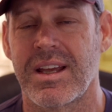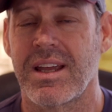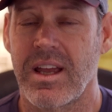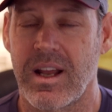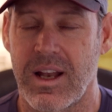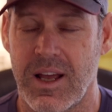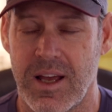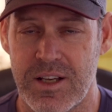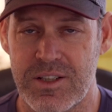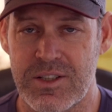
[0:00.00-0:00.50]

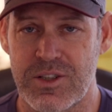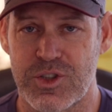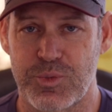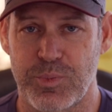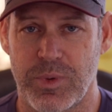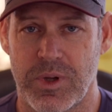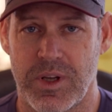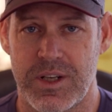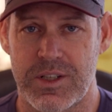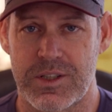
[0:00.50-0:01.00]
It has its
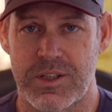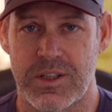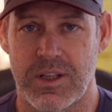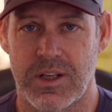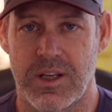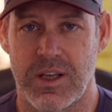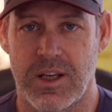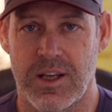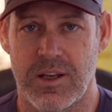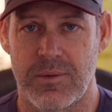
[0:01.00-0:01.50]
place in the
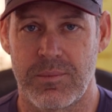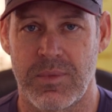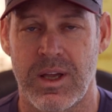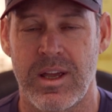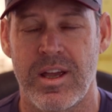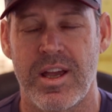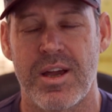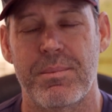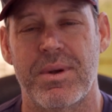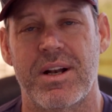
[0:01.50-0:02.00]
game,
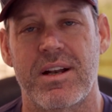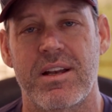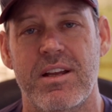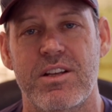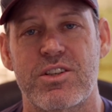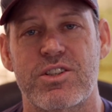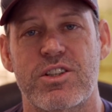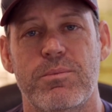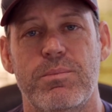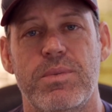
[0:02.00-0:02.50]
but it
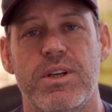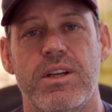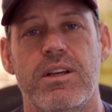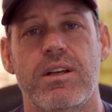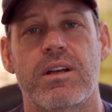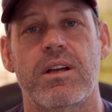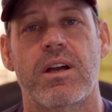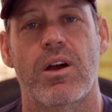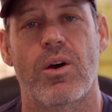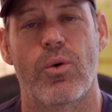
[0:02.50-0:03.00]
needs to
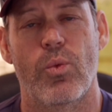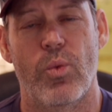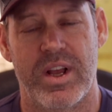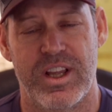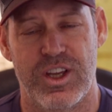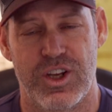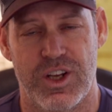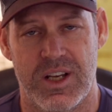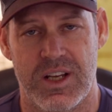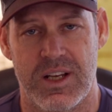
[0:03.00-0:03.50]
be
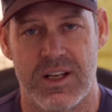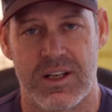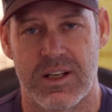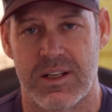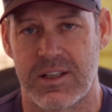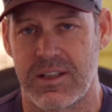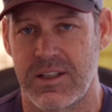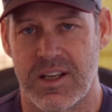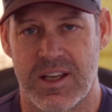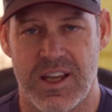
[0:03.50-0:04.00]
when you need
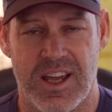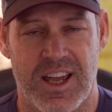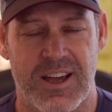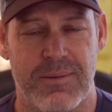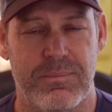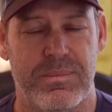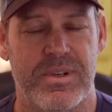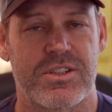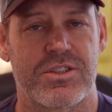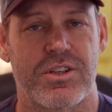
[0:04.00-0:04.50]
it. You
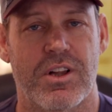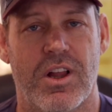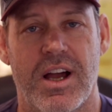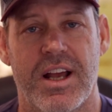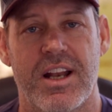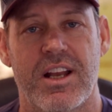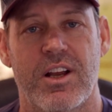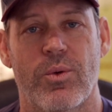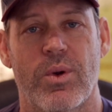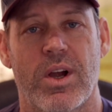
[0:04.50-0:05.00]
can't be
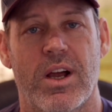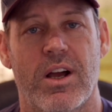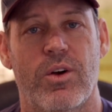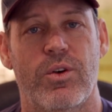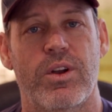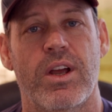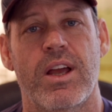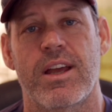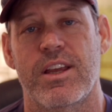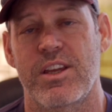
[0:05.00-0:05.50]
sliding
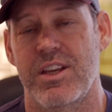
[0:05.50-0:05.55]
around.